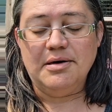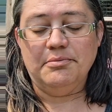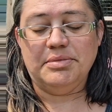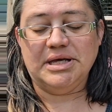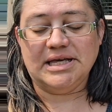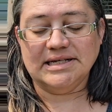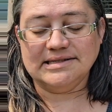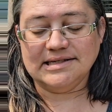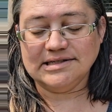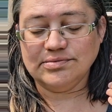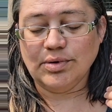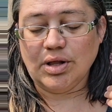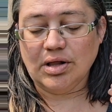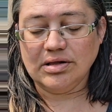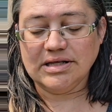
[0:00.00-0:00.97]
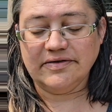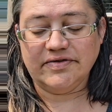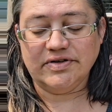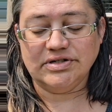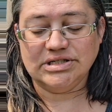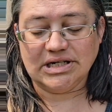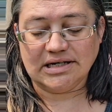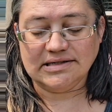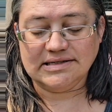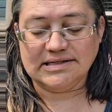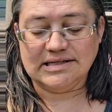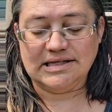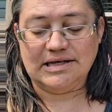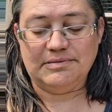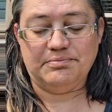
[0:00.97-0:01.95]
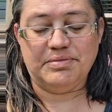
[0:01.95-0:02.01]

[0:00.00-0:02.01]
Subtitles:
because this will all give your ducks the